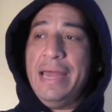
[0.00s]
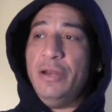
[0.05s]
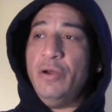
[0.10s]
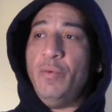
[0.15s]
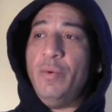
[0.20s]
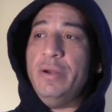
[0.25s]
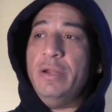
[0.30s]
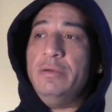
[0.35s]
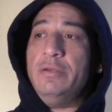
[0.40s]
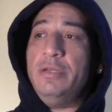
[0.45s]
I
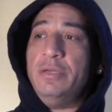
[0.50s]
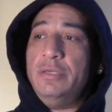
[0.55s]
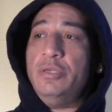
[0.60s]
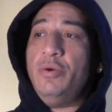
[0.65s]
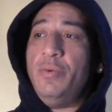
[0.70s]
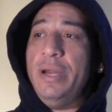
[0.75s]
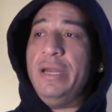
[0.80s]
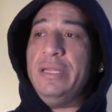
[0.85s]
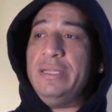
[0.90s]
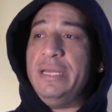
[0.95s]
don't want to
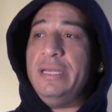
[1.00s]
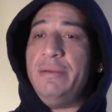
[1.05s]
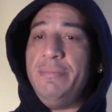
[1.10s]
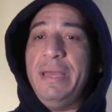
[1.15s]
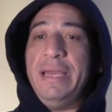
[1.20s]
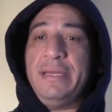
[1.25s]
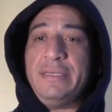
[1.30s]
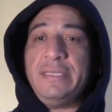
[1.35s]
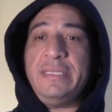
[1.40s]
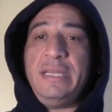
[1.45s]
do anything to
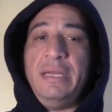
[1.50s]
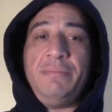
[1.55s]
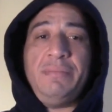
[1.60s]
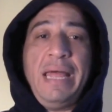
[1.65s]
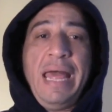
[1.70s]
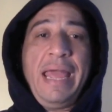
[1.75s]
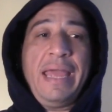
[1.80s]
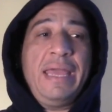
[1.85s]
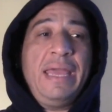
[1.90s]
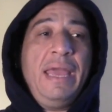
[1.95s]
make it seem
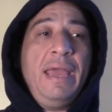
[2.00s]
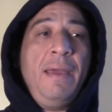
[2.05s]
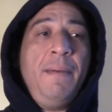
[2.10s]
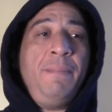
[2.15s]
like